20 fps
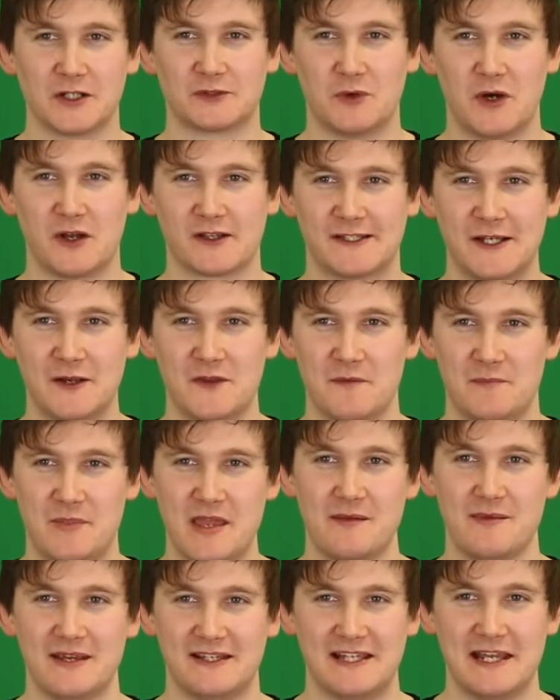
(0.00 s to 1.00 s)
War II, the
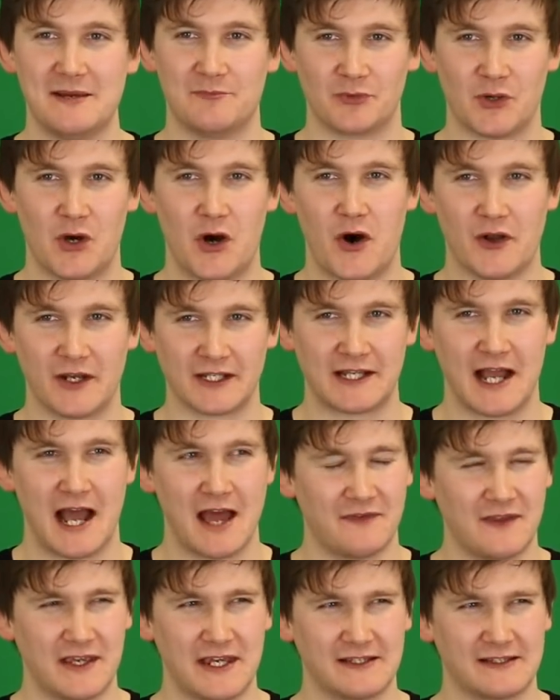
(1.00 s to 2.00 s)
BBC brought on a guy, I
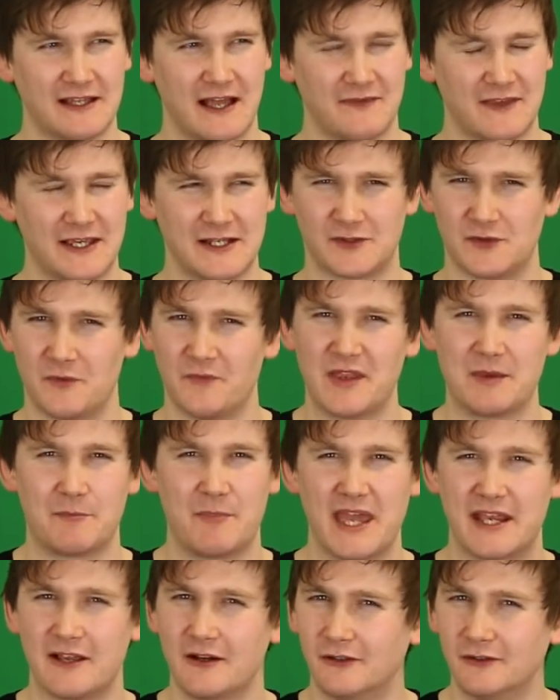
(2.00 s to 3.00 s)
think it's something
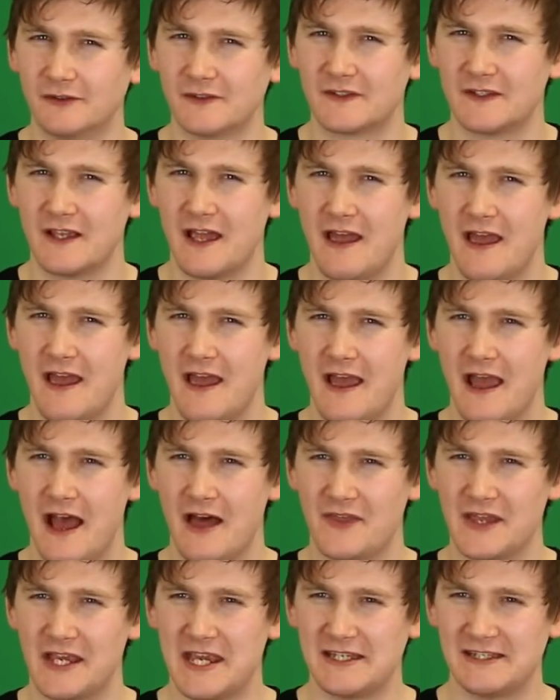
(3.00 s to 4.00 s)
Pickles, I
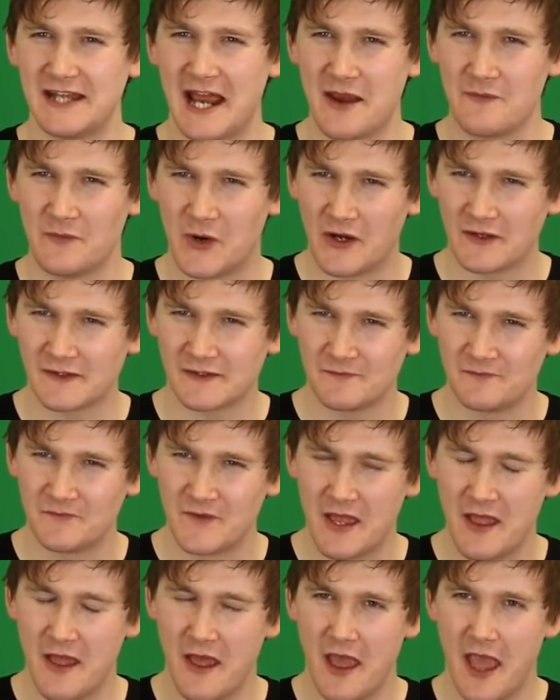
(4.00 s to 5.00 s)
think his name was.
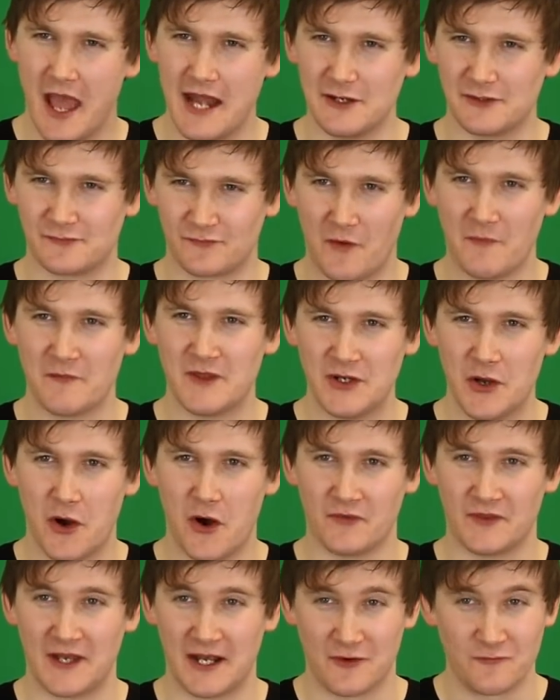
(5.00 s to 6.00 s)
And he's from the
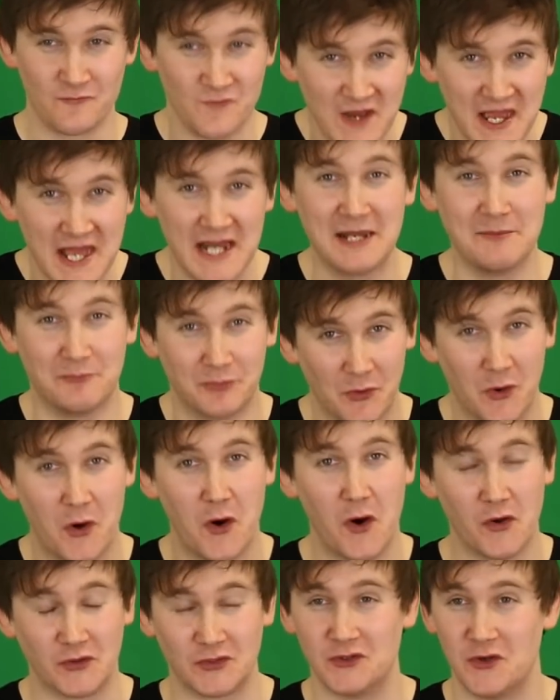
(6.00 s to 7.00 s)
north and had a really
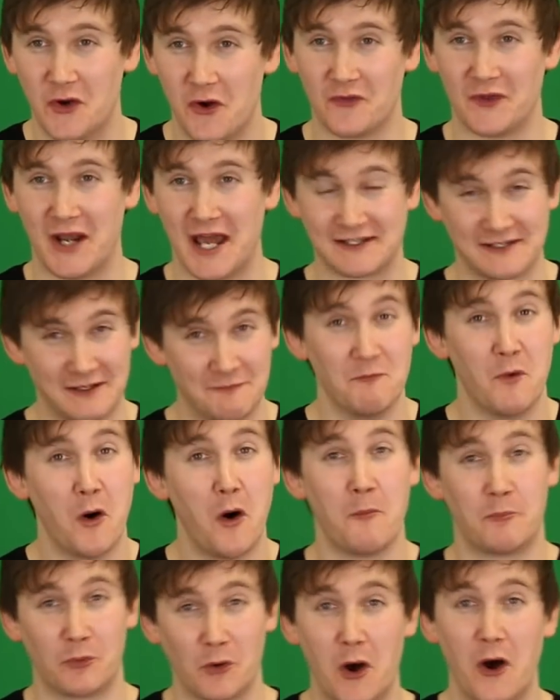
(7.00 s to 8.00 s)
broad northern accent,
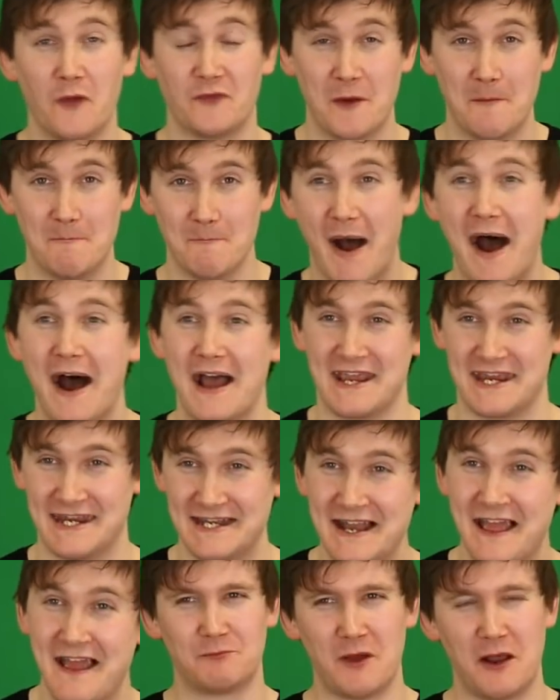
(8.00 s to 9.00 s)
more broad than
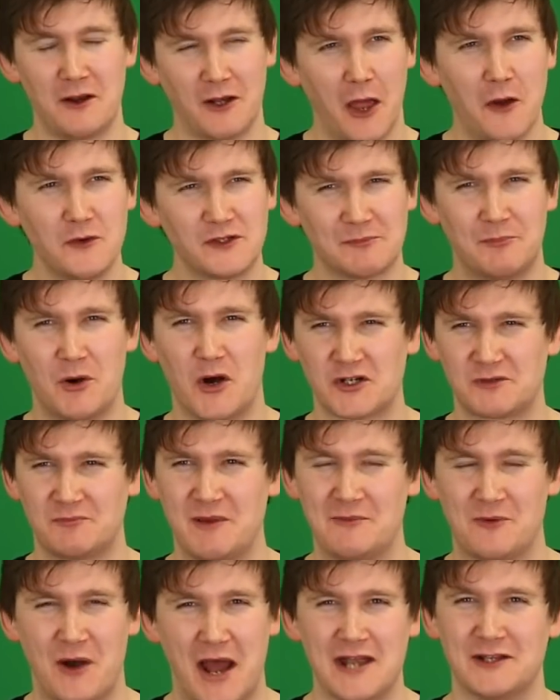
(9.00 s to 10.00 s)
mine. And loads of posh
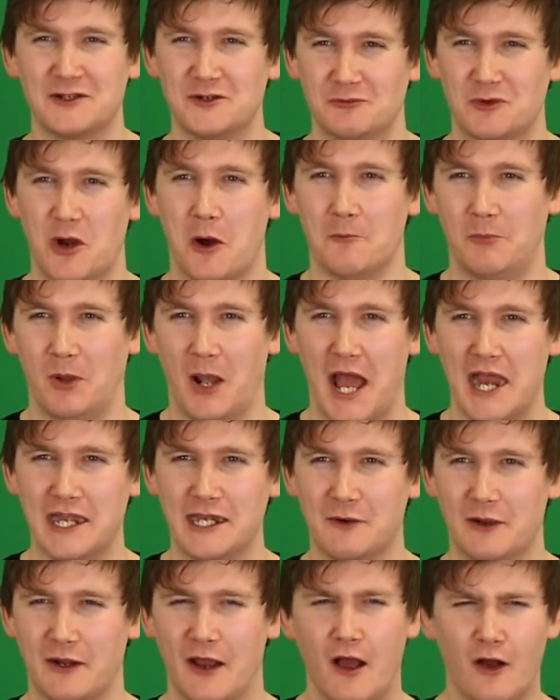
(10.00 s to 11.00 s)
people ended up
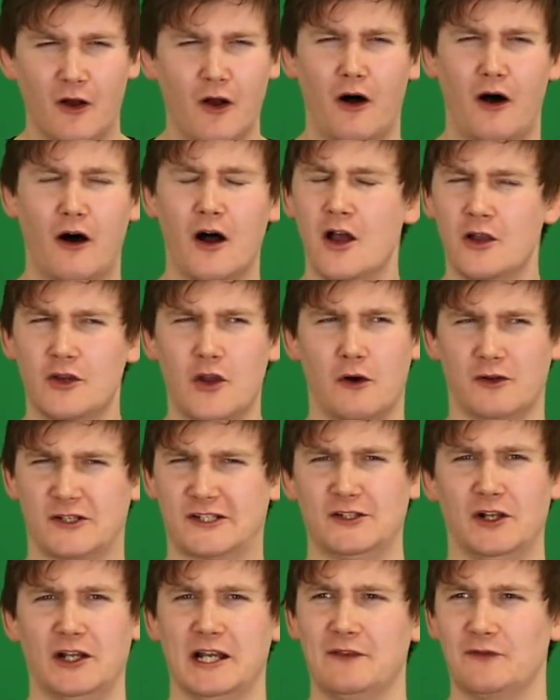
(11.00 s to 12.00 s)
complaining, going, oh, you're
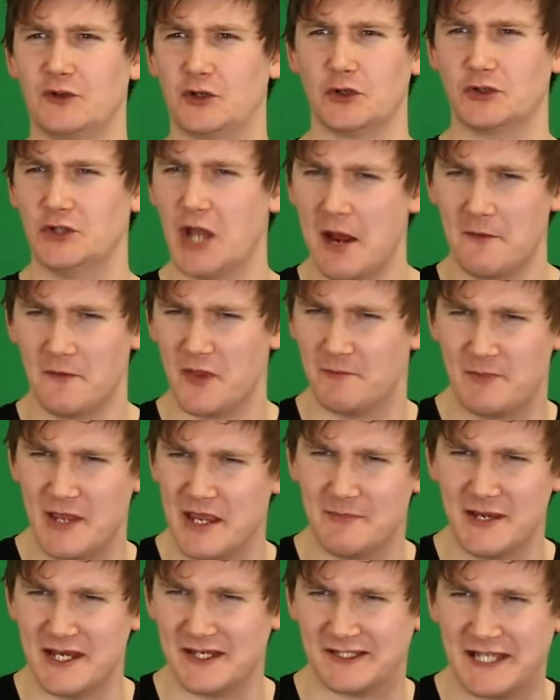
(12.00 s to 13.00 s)
sullying the good name of
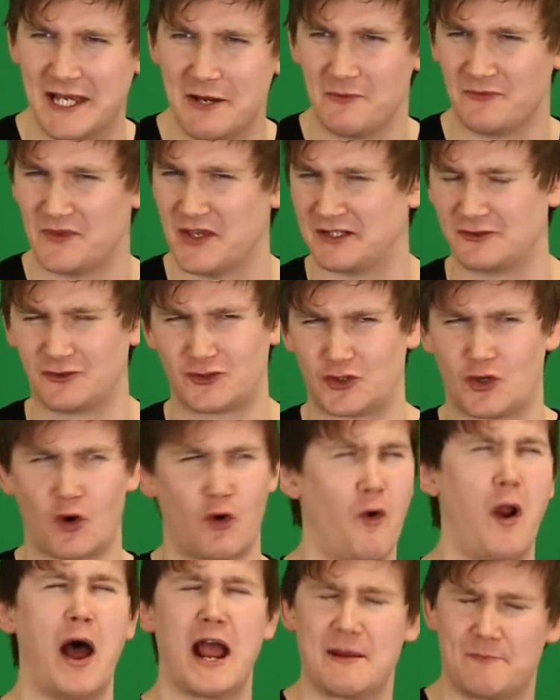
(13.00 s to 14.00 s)
the BBC with this
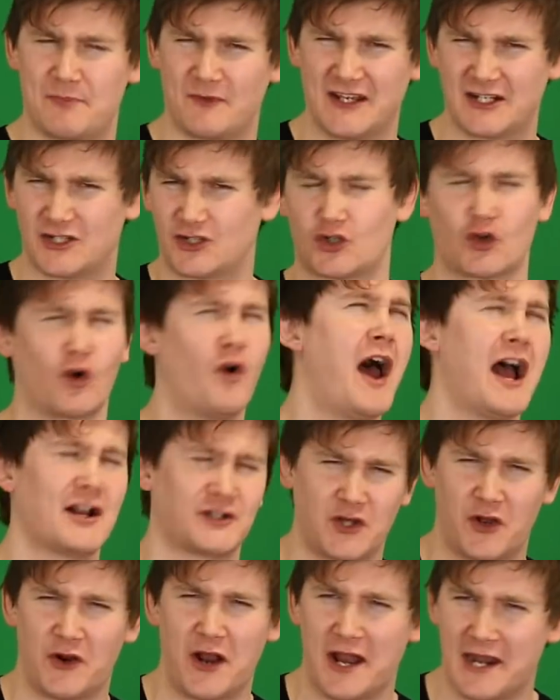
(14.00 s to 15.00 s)
tripe, this trash on our